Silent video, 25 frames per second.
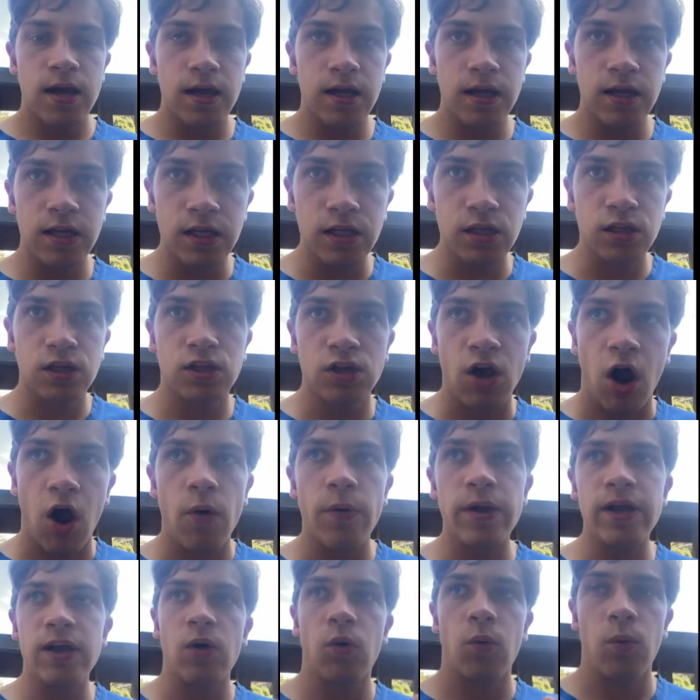is
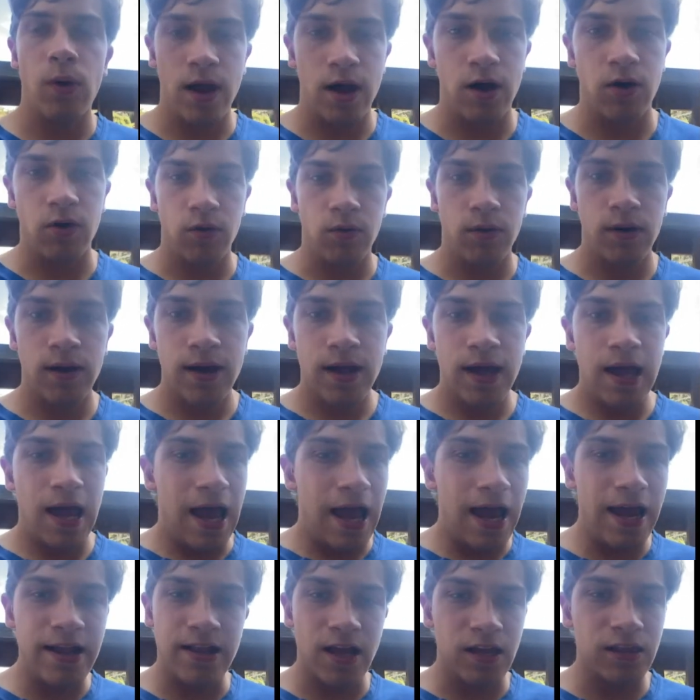going well.
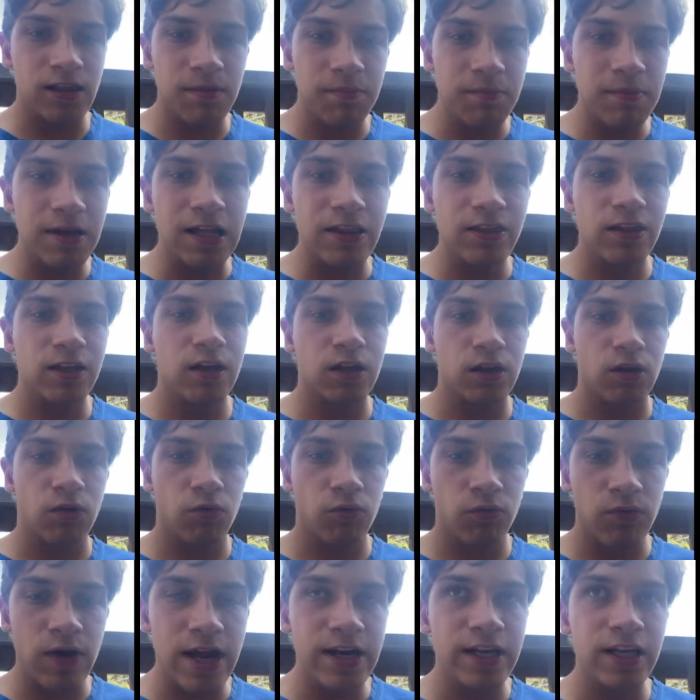it doesn't mean that it's
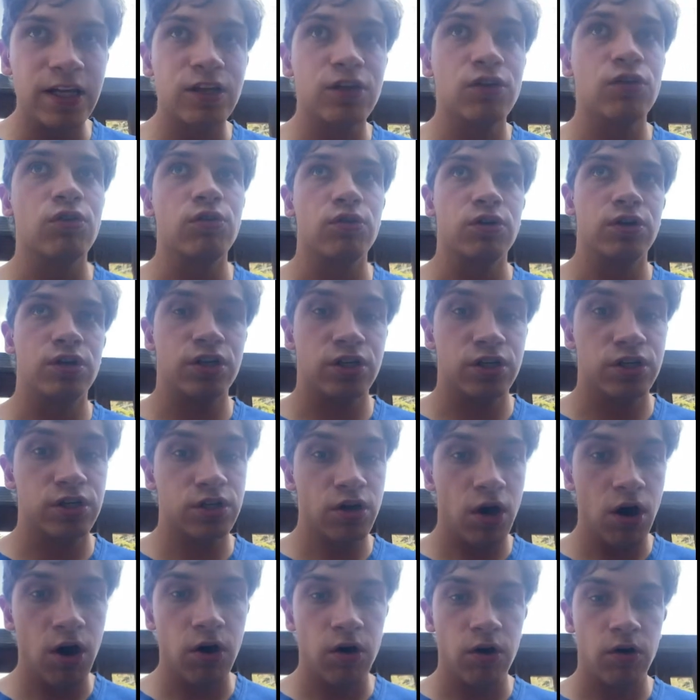ready to
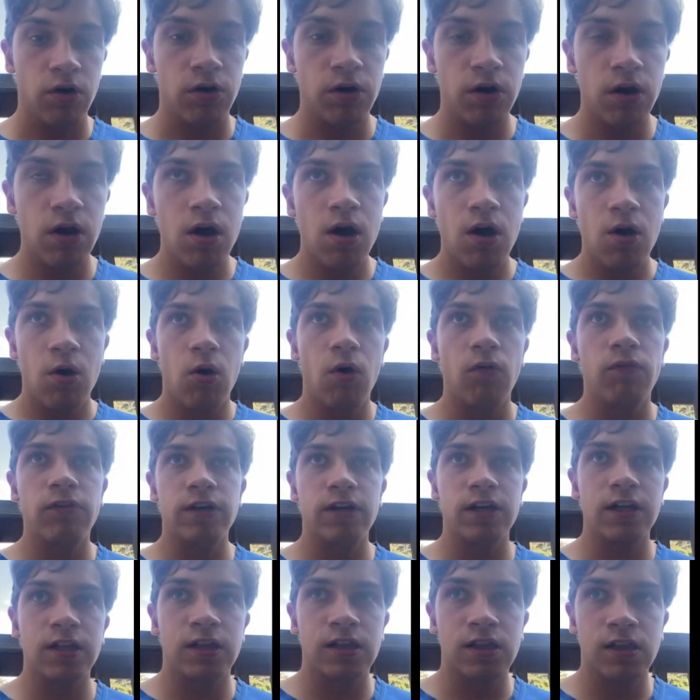show, or that
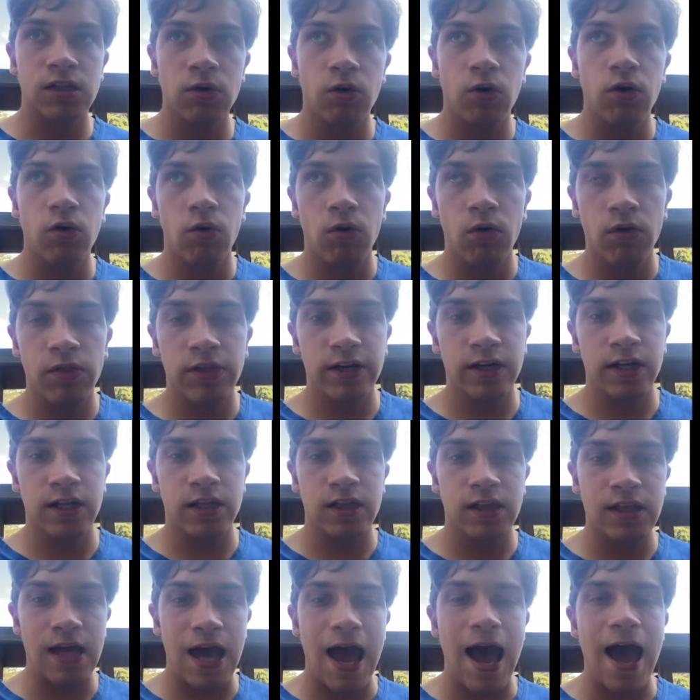
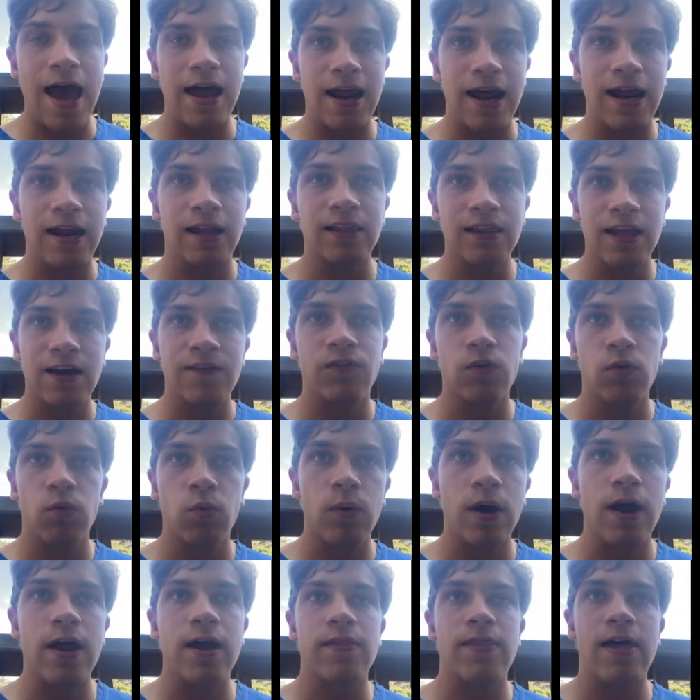it's at a level
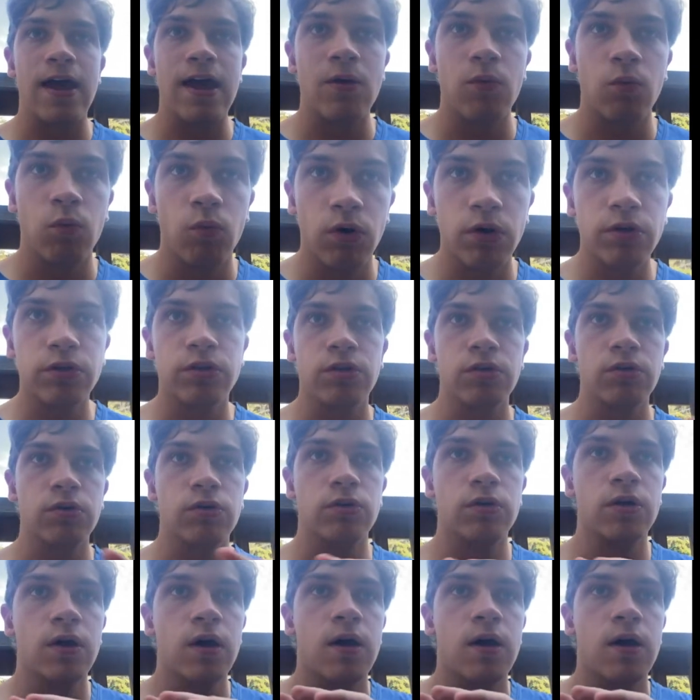where they want to